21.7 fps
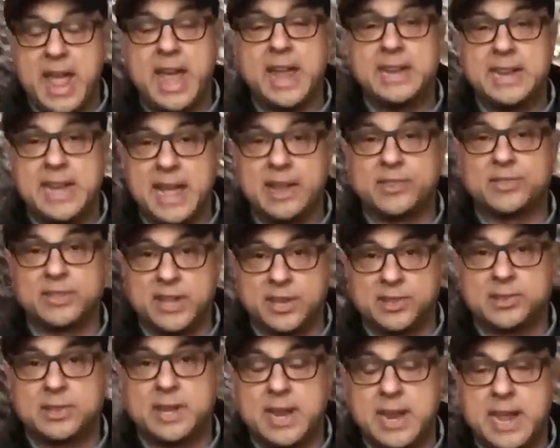And yes,
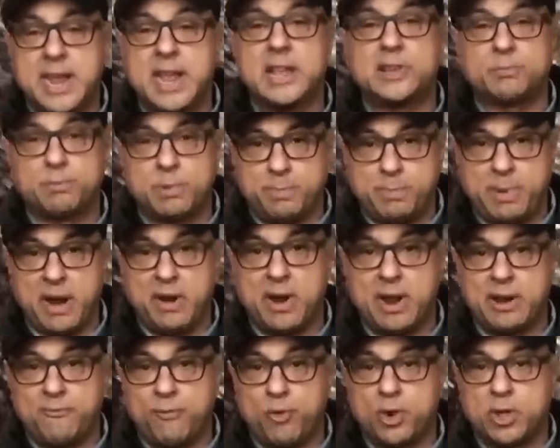this city is
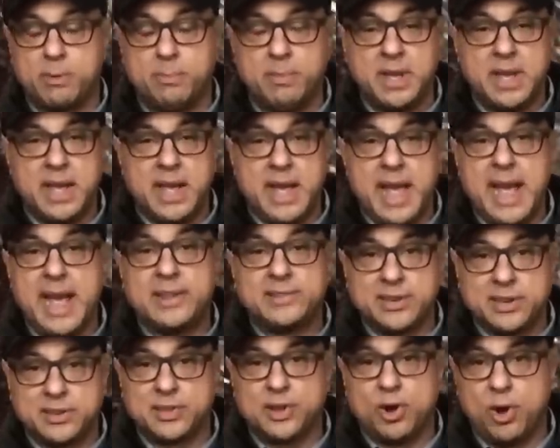preparing for them,
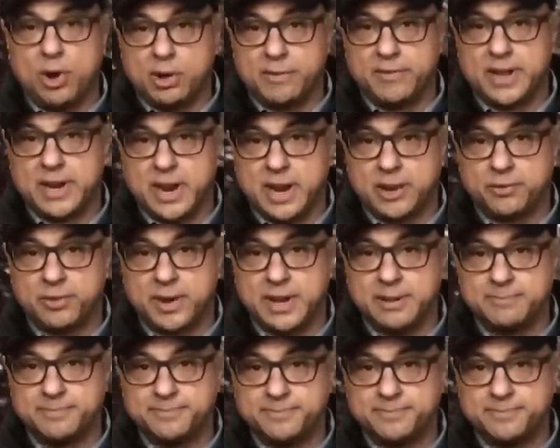as is the whole of the country.